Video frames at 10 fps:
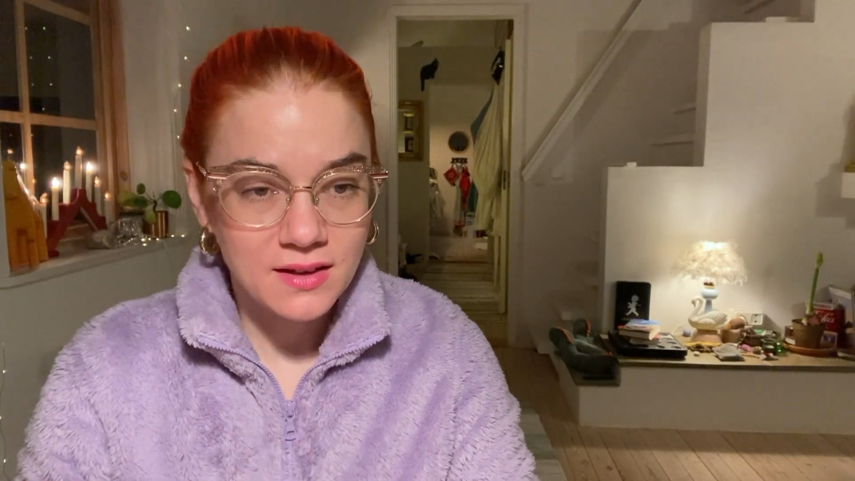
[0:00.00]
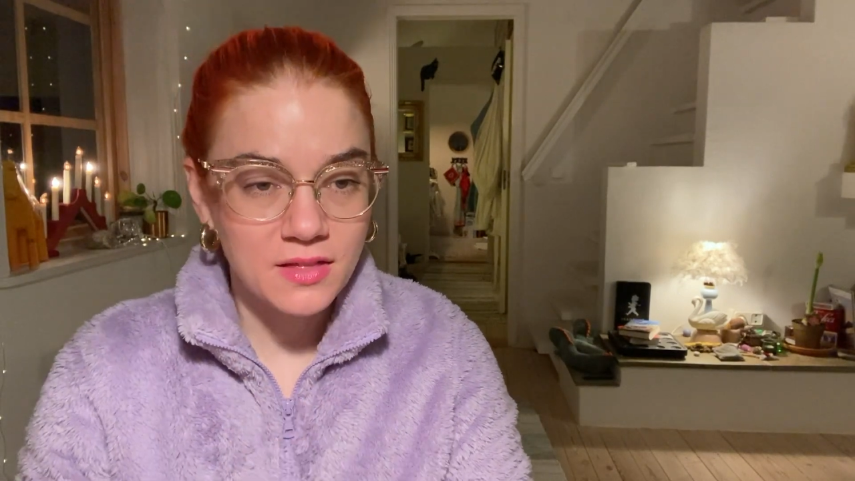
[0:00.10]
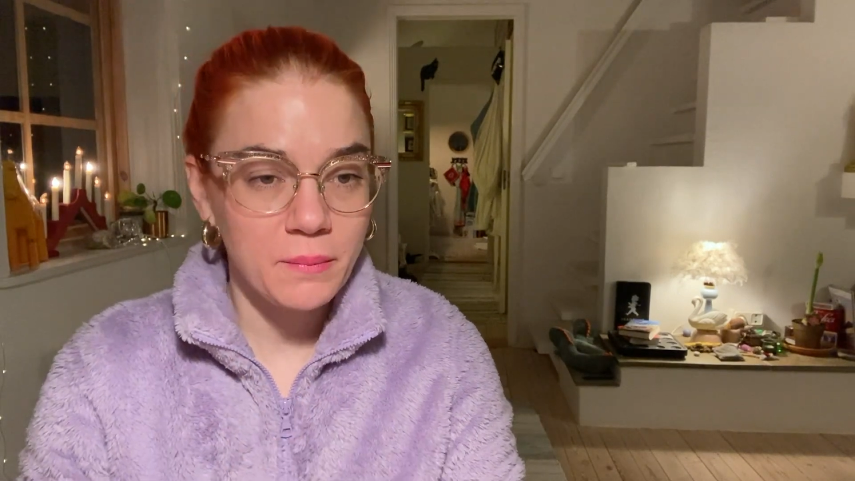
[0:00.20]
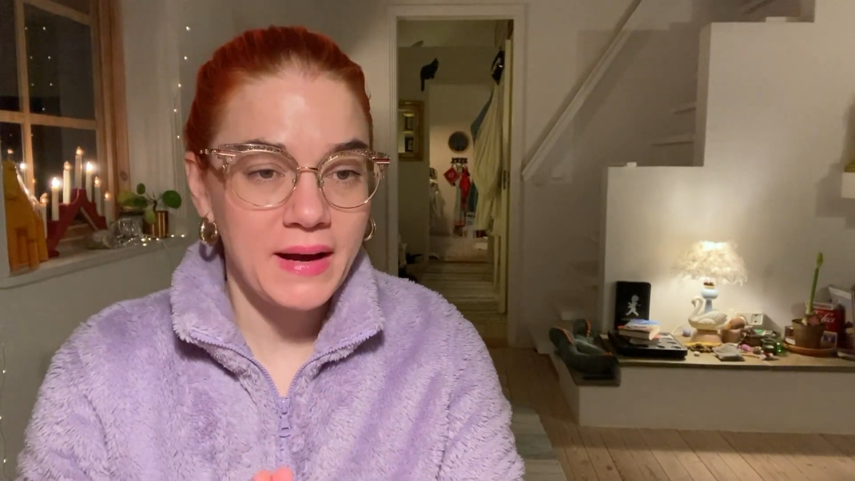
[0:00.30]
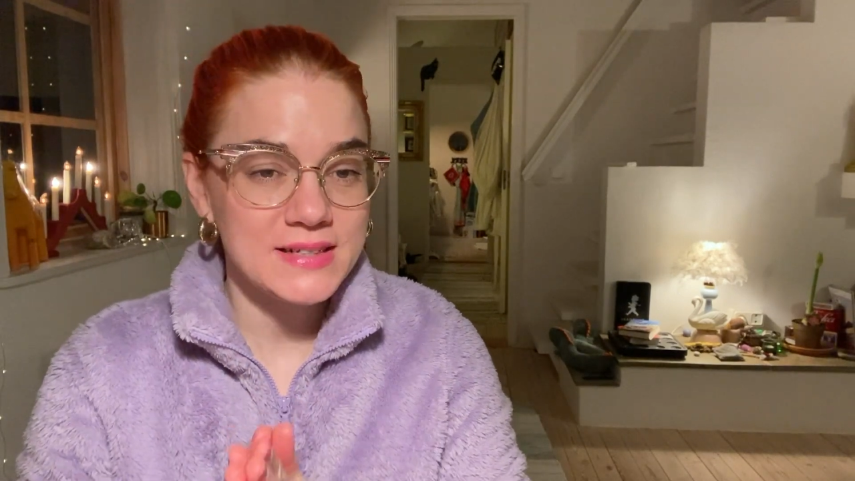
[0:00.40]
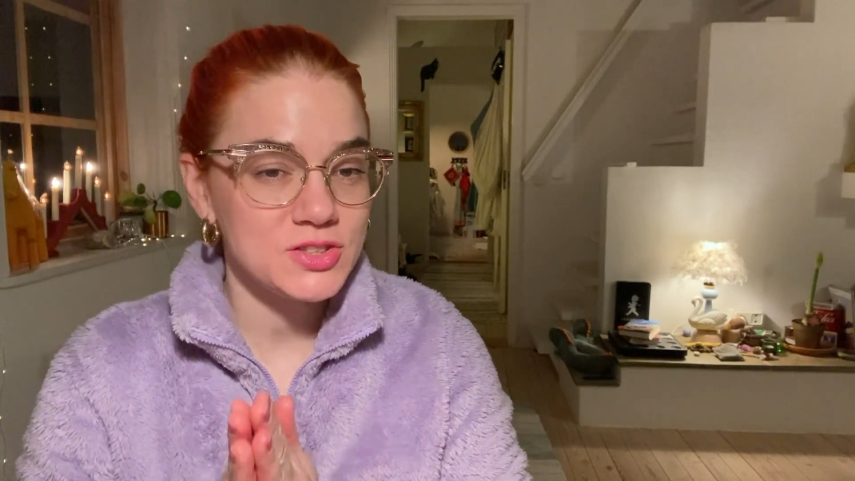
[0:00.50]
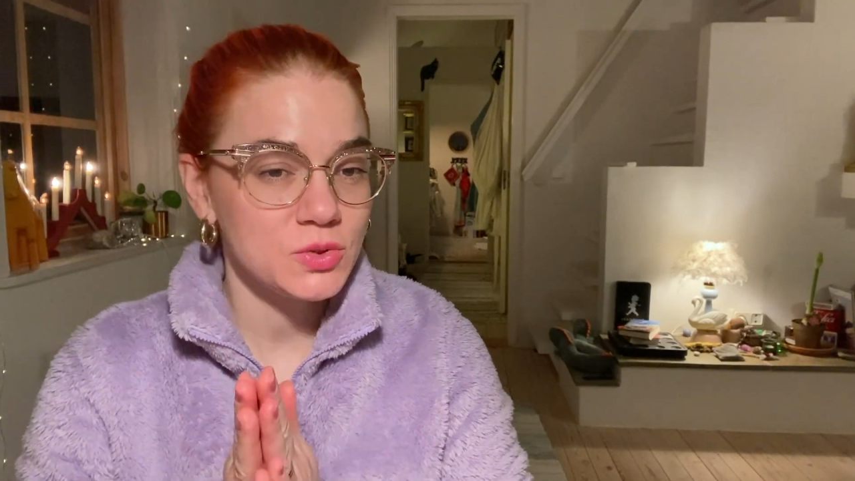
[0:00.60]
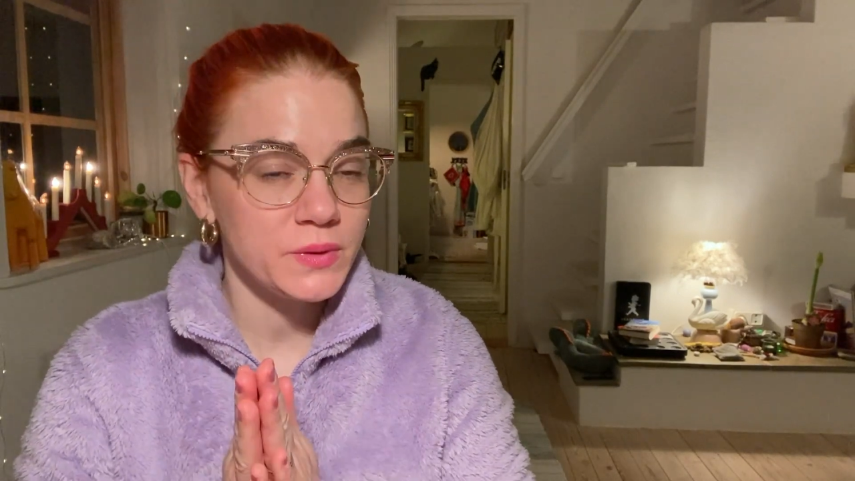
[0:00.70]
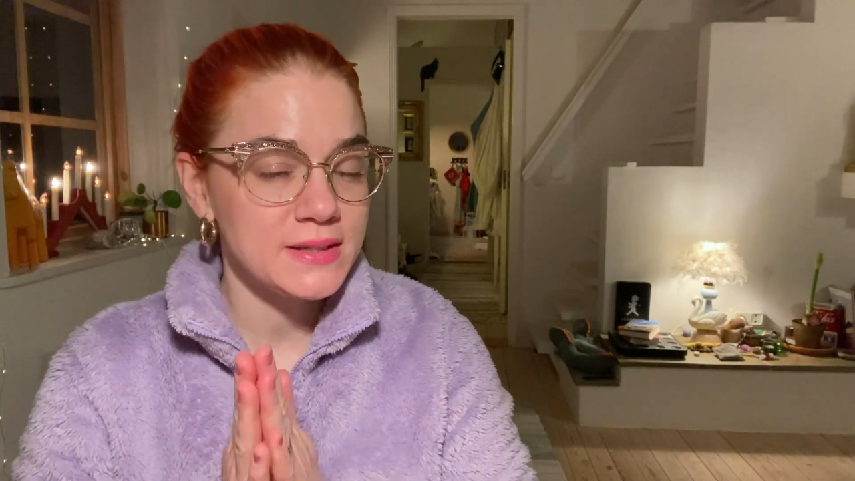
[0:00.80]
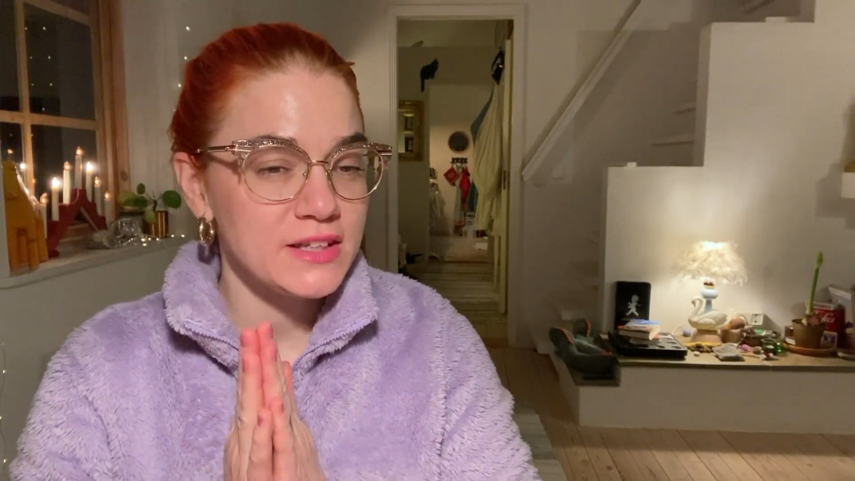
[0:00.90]
The past 2
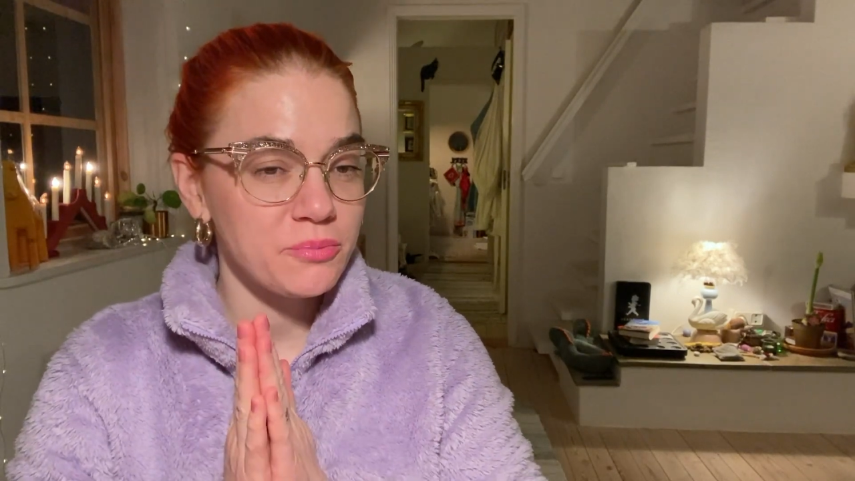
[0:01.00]
weeks have